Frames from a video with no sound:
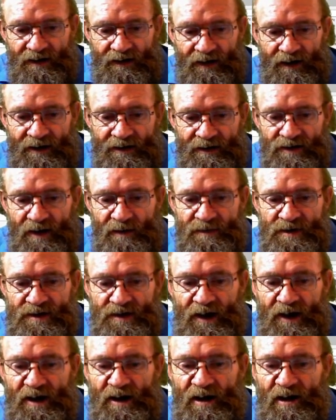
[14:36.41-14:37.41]
Okay, so I'm just
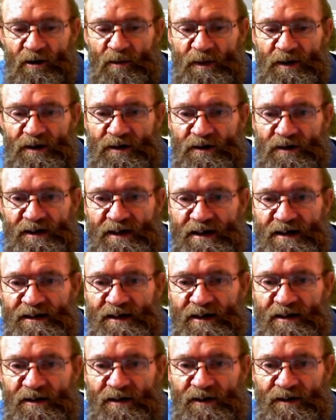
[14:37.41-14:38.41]
going a little bit in
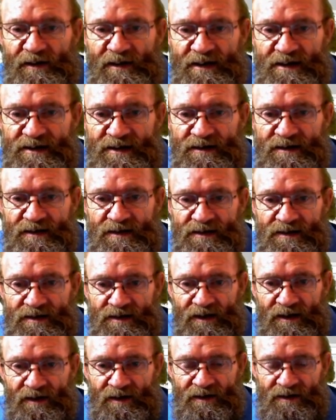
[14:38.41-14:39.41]
detail on this,
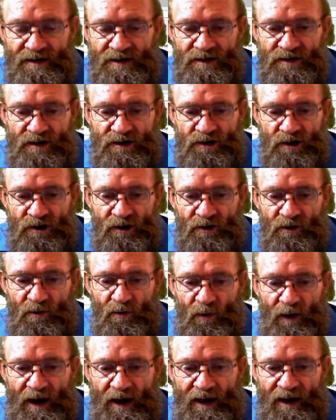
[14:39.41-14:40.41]
so just to show you
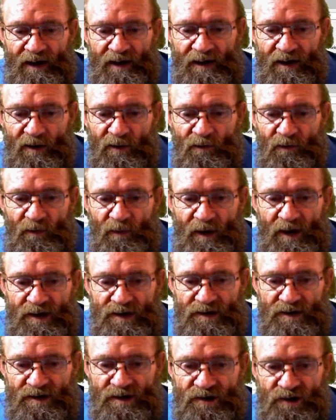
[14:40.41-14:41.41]
where the
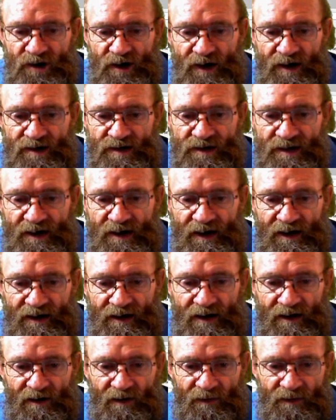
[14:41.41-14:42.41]
information has changed, and
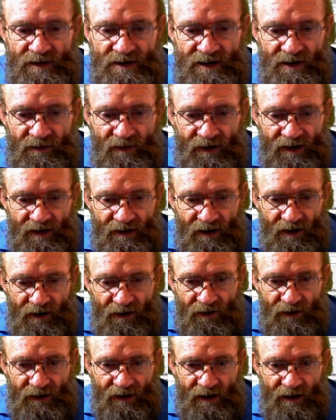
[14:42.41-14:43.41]
then obviously we can
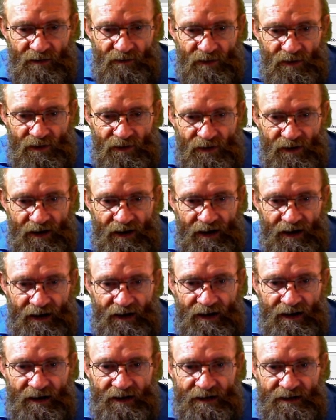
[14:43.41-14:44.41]
go and have a look
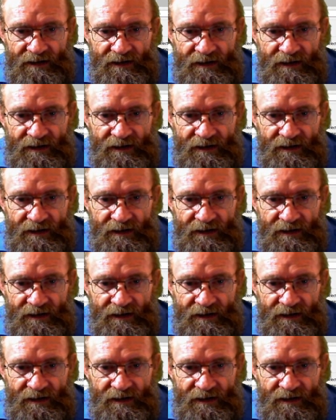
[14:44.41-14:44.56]
at